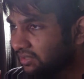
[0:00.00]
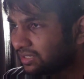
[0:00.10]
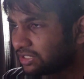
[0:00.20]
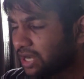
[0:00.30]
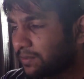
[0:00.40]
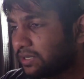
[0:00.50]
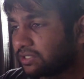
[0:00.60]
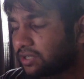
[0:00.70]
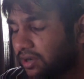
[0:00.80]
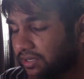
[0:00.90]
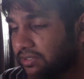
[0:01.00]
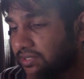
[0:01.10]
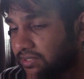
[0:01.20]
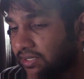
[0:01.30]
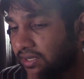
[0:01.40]
the Japanese
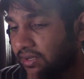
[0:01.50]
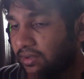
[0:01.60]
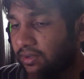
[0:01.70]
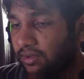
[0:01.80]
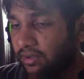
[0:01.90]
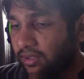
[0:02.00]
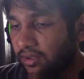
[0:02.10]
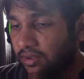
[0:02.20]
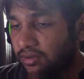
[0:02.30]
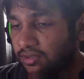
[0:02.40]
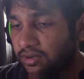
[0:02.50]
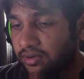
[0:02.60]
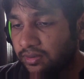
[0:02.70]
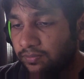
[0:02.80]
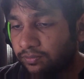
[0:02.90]
audience, and
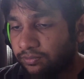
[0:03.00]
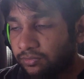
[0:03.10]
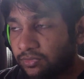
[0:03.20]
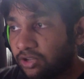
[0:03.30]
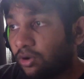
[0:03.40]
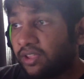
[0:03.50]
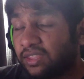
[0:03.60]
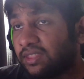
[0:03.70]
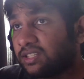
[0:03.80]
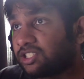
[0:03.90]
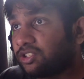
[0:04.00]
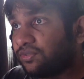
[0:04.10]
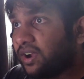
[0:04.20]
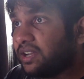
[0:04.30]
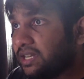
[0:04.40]
you know, I think that's just
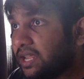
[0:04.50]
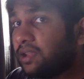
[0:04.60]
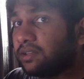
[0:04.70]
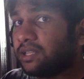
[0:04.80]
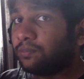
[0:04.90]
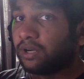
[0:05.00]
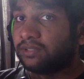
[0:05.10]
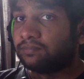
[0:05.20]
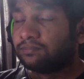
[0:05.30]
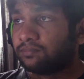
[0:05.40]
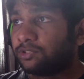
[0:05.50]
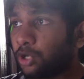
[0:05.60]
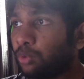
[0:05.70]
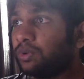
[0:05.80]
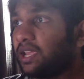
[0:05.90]
fine and dandy, but
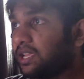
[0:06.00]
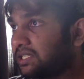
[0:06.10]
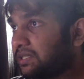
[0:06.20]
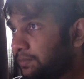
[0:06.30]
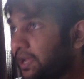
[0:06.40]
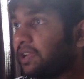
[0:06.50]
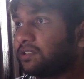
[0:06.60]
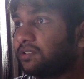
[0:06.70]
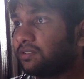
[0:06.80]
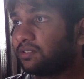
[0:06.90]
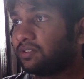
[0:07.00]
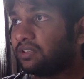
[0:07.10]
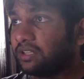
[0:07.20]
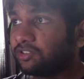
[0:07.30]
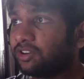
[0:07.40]
don't expect
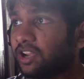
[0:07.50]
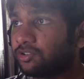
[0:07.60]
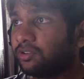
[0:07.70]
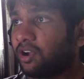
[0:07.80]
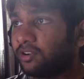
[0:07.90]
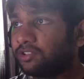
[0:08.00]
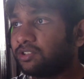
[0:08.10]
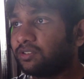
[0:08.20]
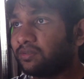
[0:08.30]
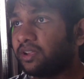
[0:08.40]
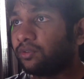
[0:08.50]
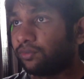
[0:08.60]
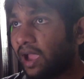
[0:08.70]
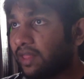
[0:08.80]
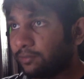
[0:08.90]
the international audience to like
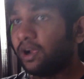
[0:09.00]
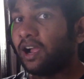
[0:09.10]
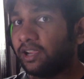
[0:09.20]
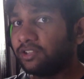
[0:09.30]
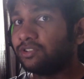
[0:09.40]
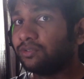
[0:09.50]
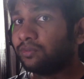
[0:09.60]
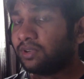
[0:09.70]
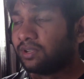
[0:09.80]
rally behind you